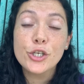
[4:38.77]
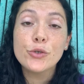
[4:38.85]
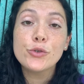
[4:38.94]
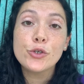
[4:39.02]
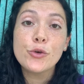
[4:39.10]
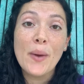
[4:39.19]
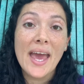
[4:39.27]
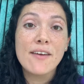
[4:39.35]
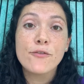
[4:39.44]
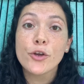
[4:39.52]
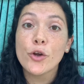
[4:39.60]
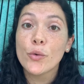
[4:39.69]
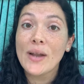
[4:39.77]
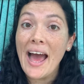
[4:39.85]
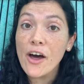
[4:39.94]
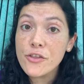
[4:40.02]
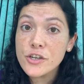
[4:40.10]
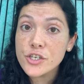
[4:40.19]
you do pay for your own
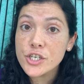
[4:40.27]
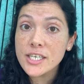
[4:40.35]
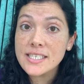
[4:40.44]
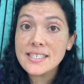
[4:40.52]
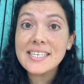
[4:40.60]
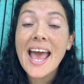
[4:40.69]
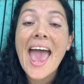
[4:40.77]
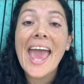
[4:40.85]
health insurance